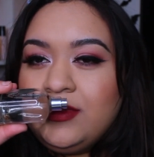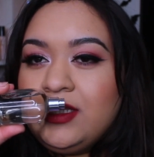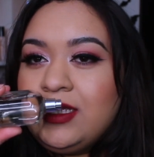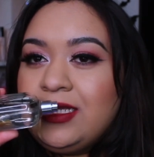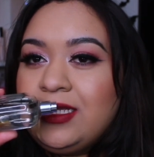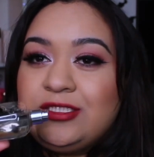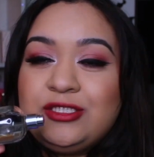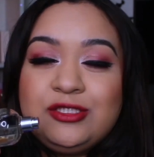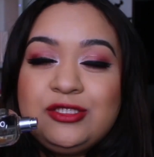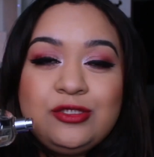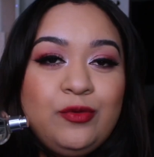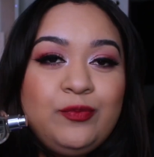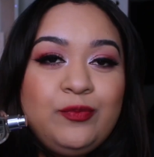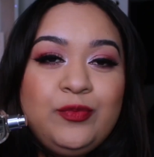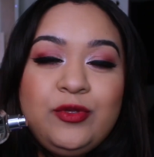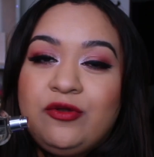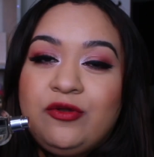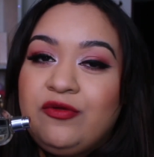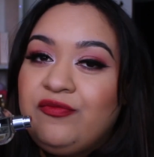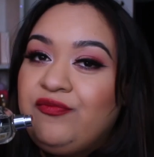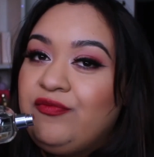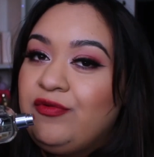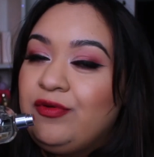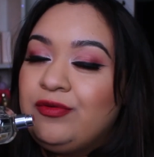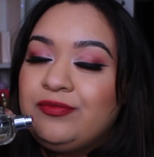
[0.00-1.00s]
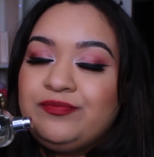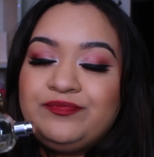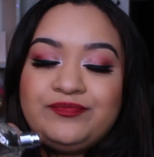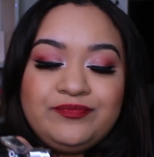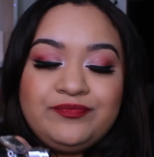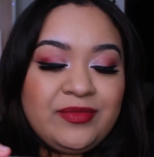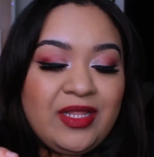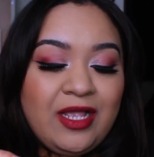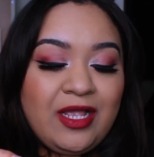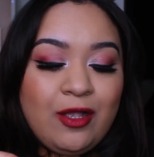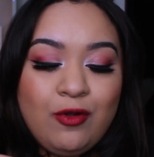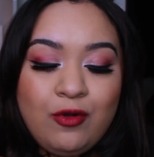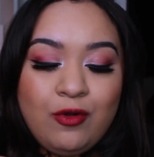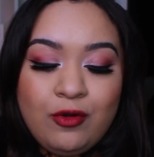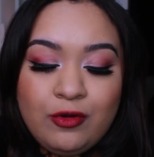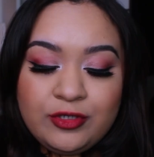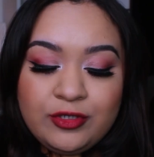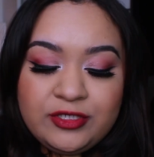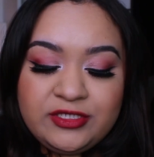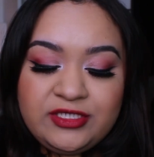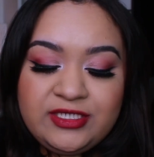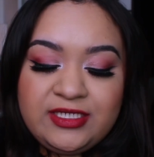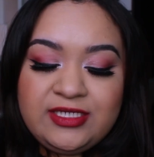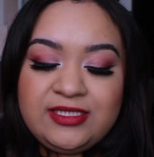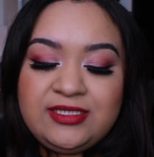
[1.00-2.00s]
It's so beautiful,
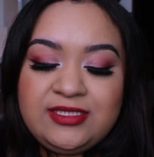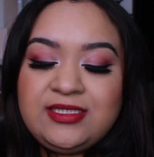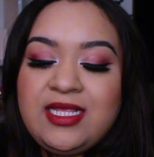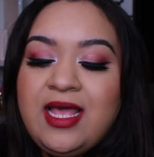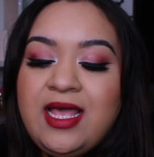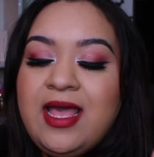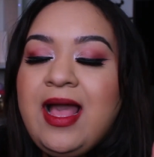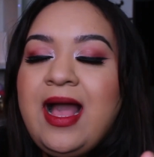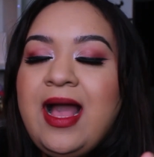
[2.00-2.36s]
gorgeous.